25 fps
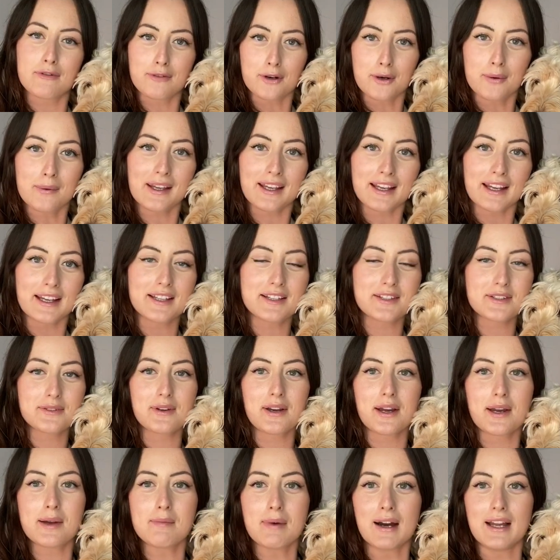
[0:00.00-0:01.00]
Before we get
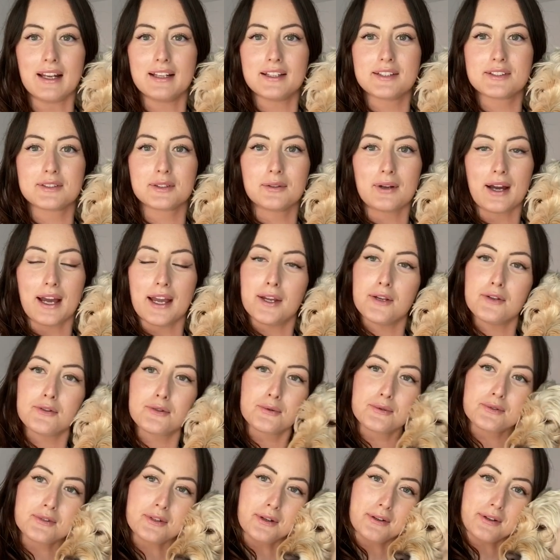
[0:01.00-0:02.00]
into it, my little
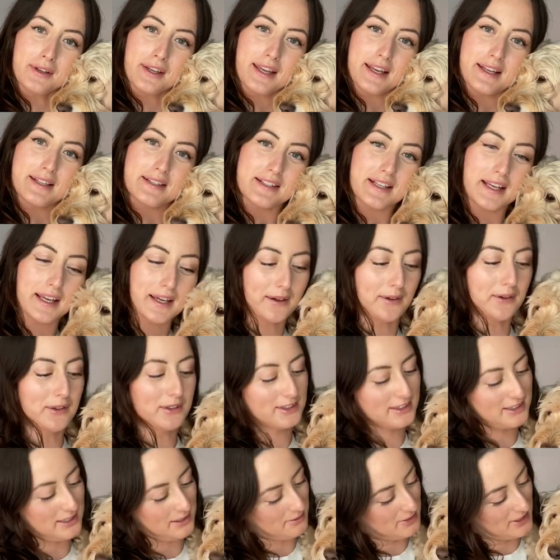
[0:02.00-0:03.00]
angel dog Kitty
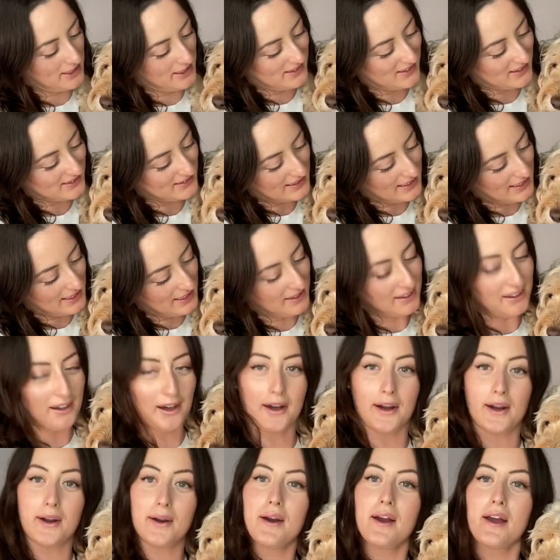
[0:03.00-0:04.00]
also wanted to say
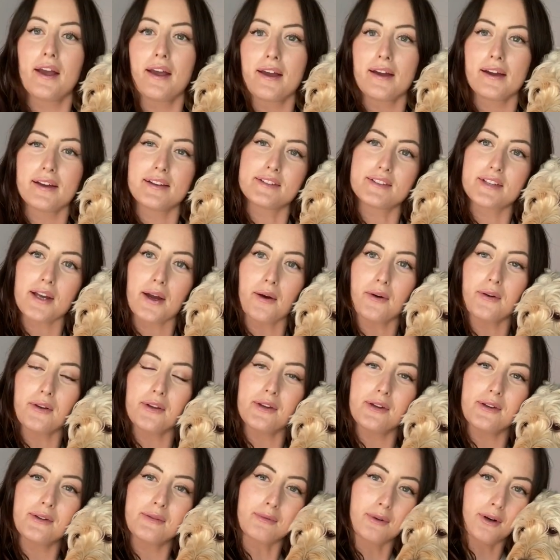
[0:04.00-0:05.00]
hello and tell
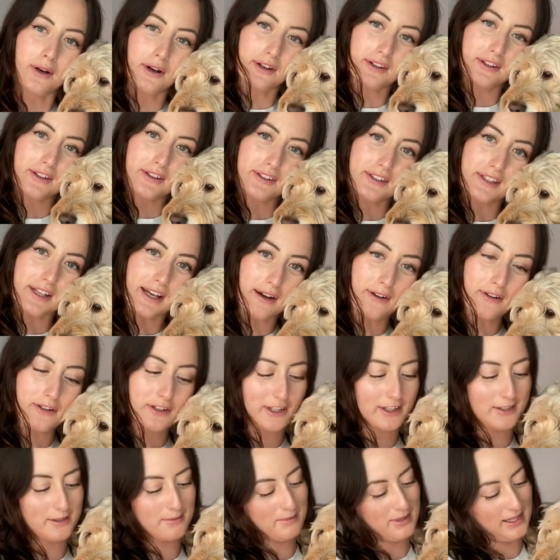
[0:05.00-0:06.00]
you what a good girl
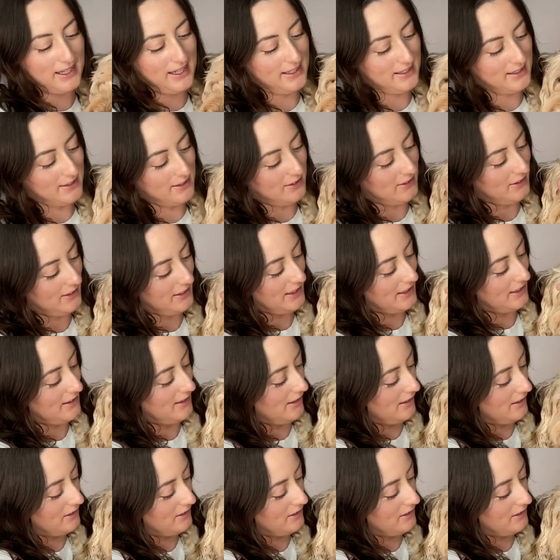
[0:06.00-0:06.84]
she's been looking